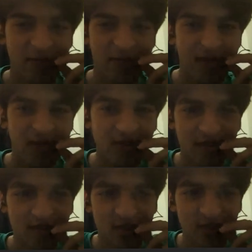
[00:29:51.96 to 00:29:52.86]
If you're
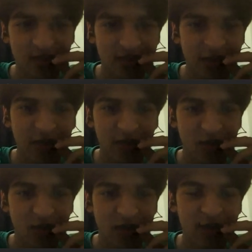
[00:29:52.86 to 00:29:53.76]
real.
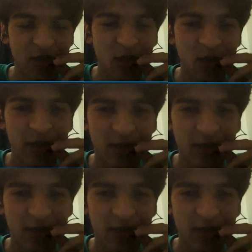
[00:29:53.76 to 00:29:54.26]
You're real.